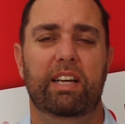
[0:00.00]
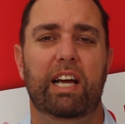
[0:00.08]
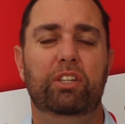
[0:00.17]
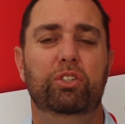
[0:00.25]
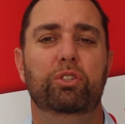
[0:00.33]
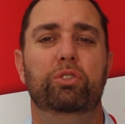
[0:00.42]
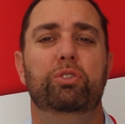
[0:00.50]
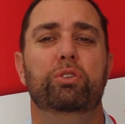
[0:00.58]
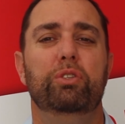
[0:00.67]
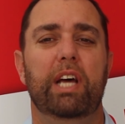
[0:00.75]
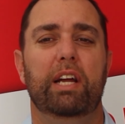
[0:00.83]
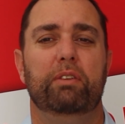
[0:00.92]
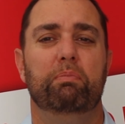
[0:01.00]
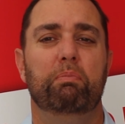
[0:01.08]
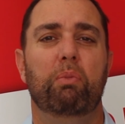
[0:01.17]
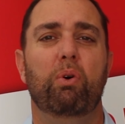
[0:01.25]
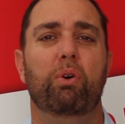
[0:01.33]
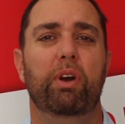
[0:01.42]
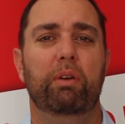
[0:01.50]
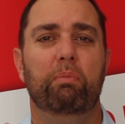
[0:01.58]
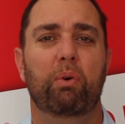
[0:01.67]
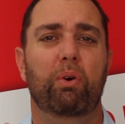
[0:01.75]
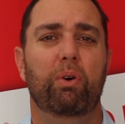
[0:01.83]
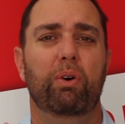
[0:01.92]
And you do that more and
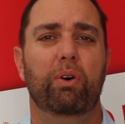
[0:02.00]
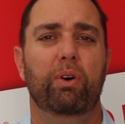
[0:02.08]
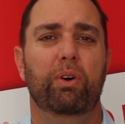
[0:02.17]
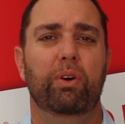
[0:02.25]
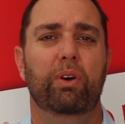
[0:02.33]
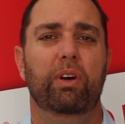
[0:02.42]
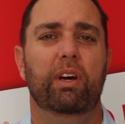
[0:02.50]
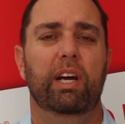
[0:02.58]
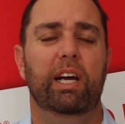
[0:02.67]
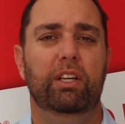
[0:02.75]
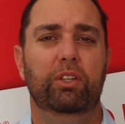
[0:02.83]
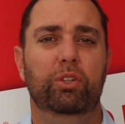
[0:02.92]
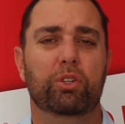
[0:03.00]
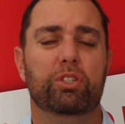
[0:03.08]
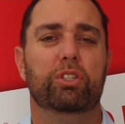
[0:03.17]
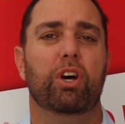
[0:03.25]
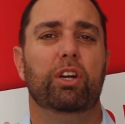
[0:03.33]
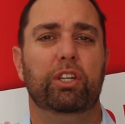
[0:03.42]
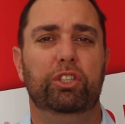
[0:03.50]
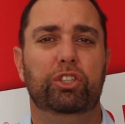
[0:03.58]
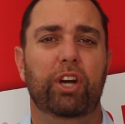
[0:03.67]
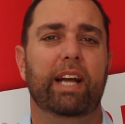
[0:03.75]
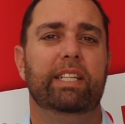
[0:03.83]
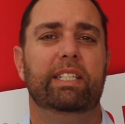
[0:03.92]
more, you'll start
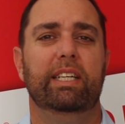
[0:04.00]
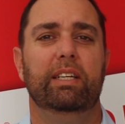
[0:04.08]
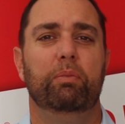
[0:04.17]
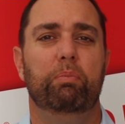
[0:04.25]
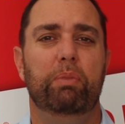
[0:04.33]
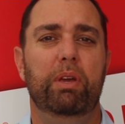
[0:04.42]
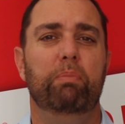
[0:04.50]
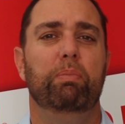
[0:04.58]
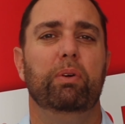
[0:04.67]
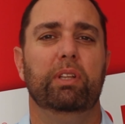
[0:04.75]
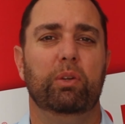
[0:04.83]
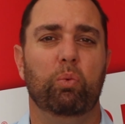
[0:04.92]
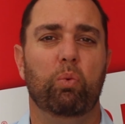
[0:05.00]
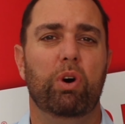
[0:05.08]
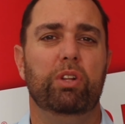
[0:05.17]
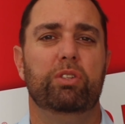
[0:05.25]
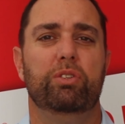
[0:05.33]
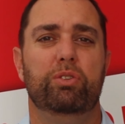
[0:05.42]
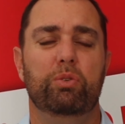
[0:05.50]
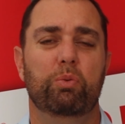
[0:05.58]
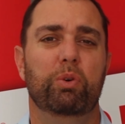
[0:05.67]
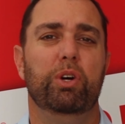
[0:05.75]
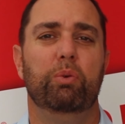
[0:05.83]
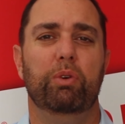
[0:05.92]
attracting people that want to
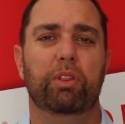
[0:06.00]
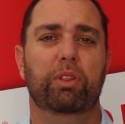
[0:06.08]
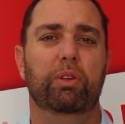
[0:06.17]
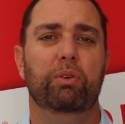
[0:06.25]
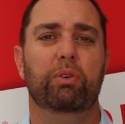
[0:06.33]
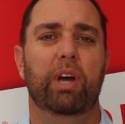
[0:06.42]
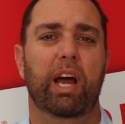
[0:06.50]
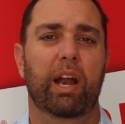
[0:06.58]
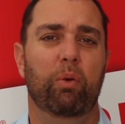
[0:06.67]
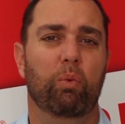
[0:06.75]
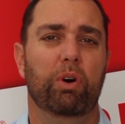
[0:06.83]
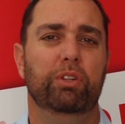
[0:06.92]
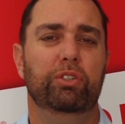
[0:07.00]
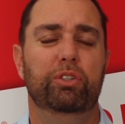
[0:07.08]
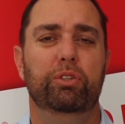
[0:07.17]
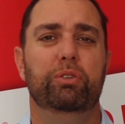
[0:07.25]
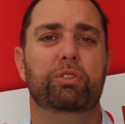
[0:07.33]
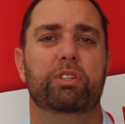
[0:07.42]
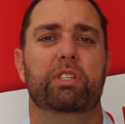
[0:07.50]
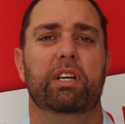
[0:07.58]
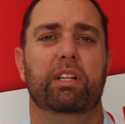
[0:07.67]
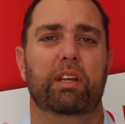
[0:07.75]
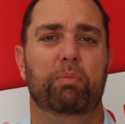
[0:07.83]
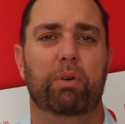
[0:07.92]
work with you and want you to
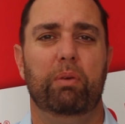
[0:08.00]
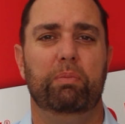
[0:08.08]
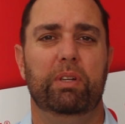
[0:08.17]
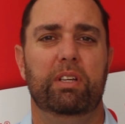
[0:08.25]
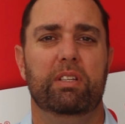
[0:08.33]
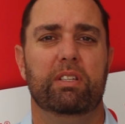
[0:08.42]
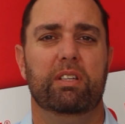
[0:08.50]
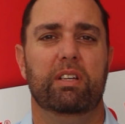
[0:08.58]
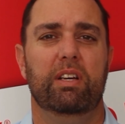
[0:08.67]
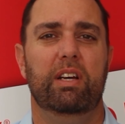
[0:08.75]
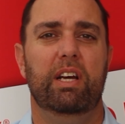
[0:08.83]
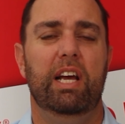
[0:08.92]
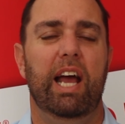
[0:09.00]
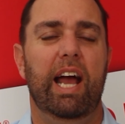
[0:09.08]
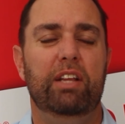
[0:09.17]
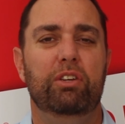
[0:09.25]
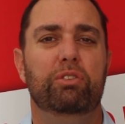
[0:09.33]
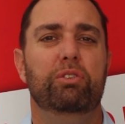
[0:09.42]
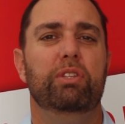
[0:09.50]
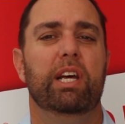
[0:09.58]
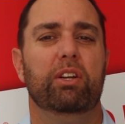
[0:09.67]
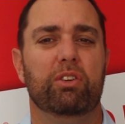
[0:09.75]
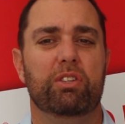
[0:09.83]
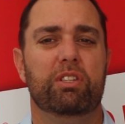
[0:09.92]
sell their properties. And you do
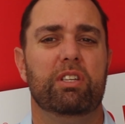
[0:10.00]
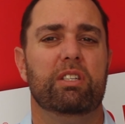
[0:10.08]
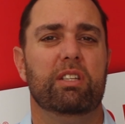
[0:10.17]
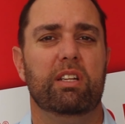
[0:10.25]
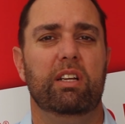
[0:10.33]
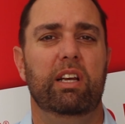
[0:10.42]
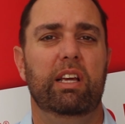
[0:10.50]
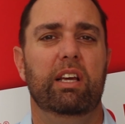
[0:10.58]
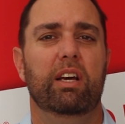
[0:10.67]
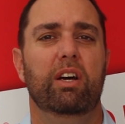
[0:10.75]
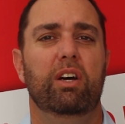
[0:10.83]
that consistently